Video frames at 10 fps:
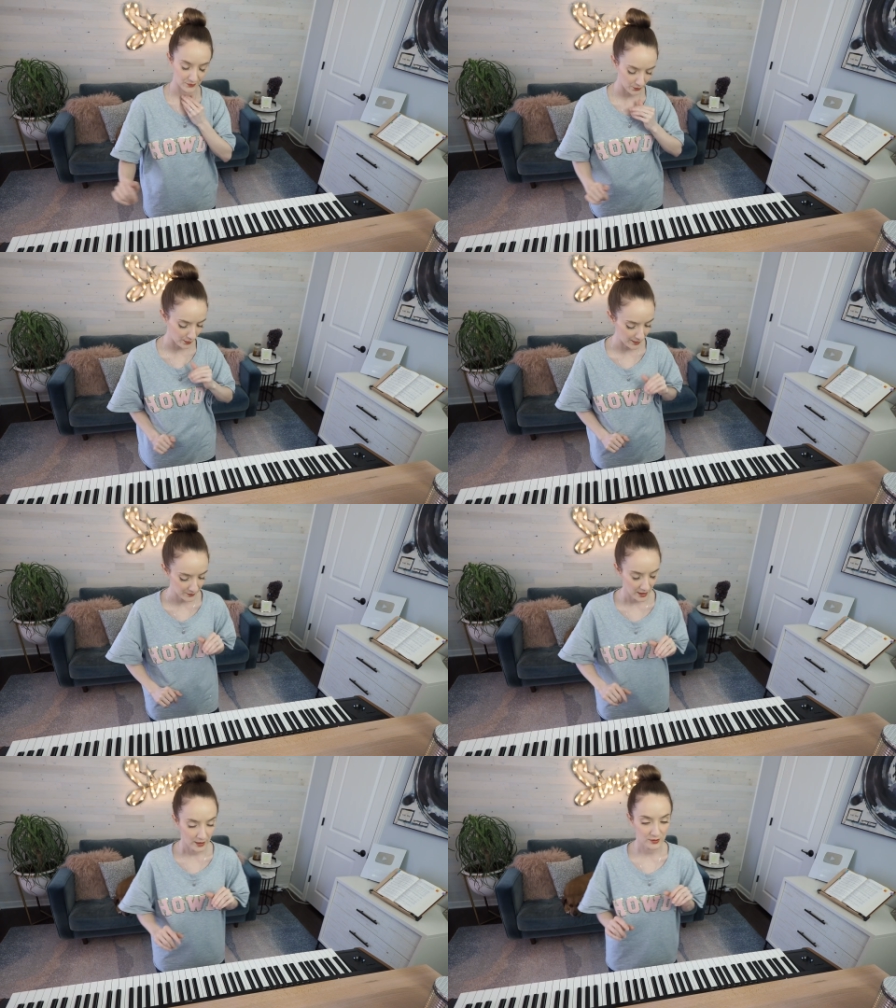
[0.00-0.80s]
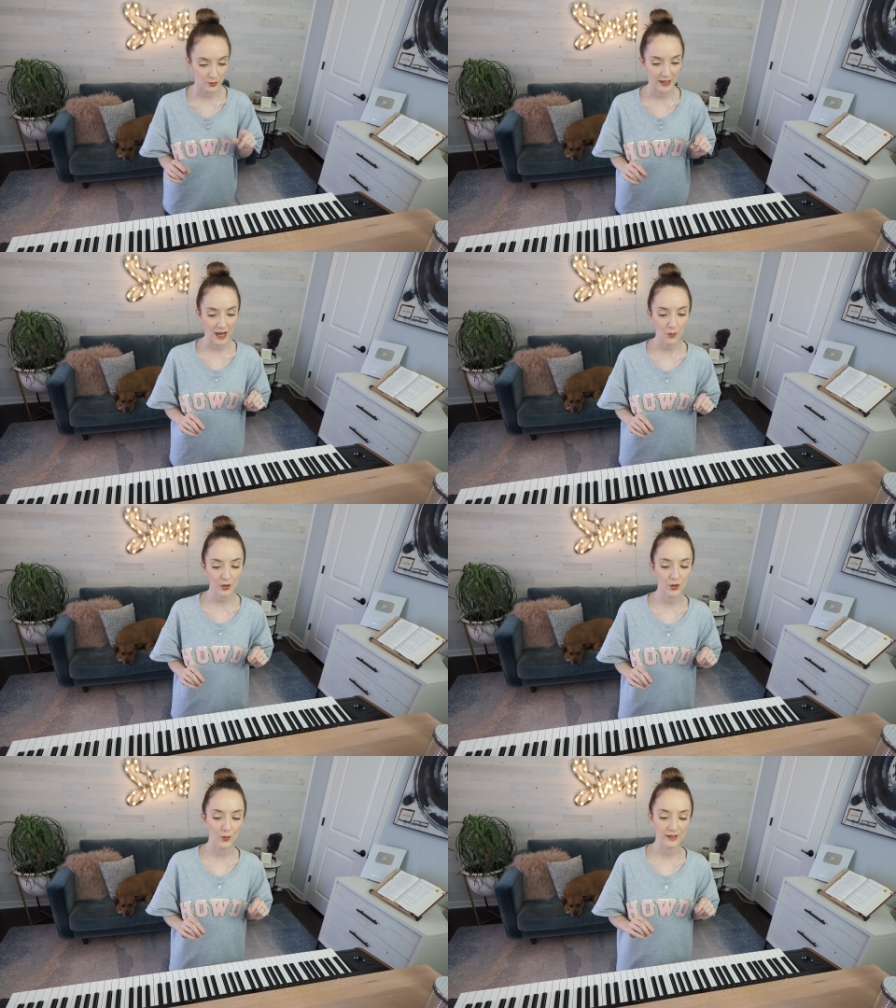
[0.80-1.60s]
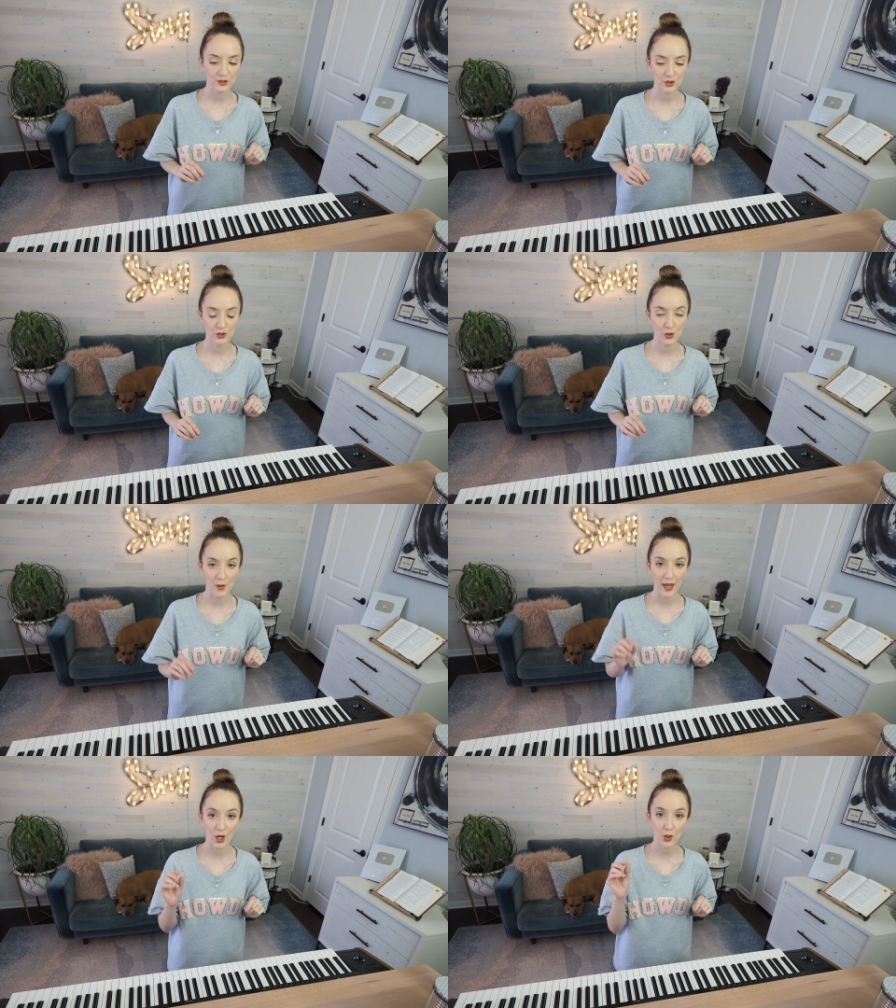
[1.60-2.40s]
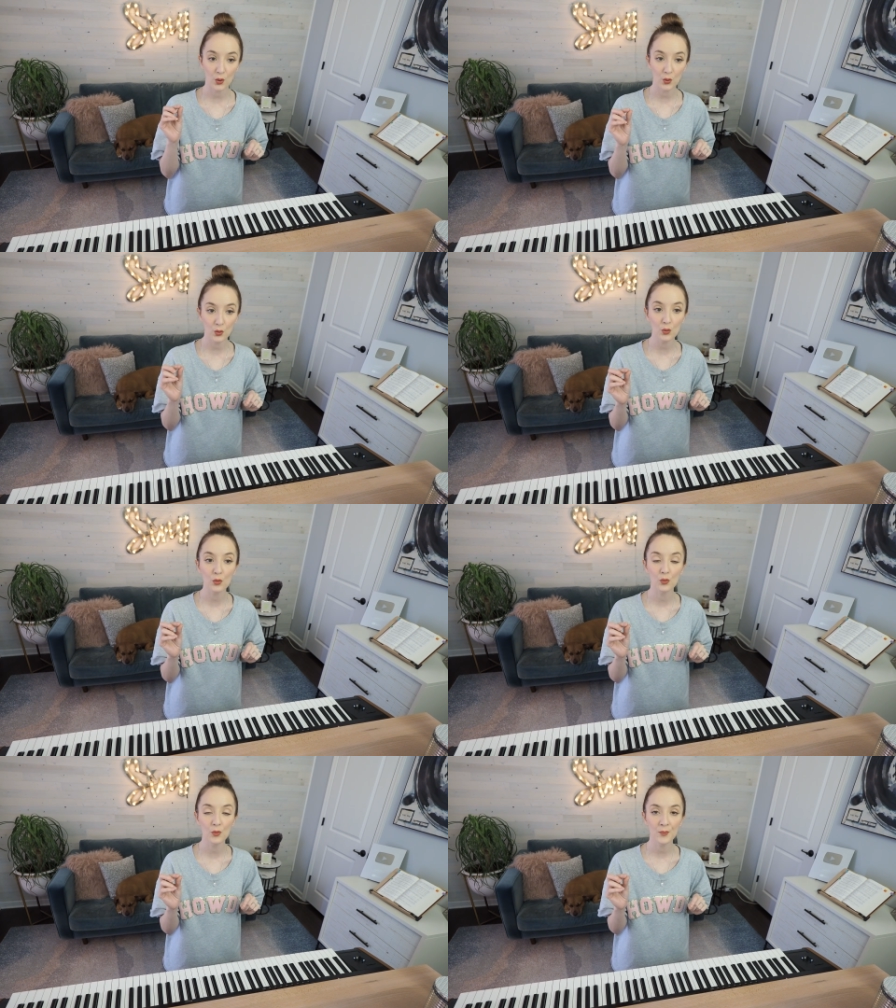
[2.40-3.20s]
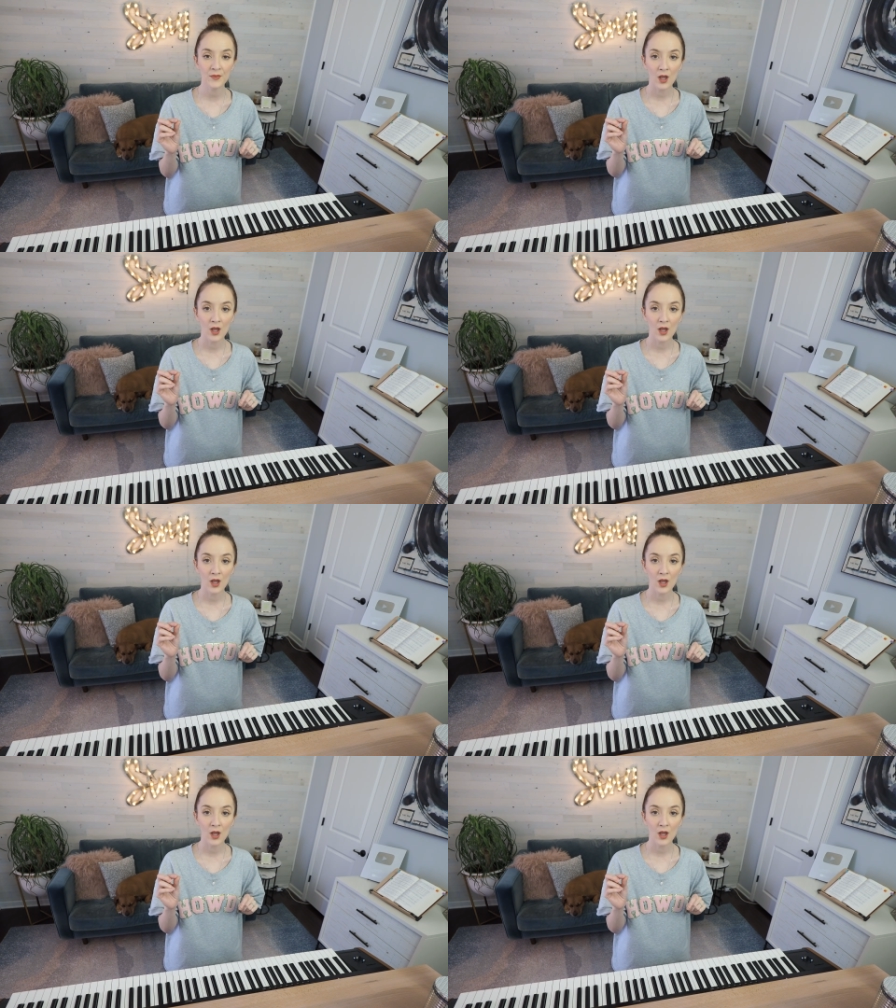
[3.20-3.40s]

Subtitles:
Okay. So now we're going to do a who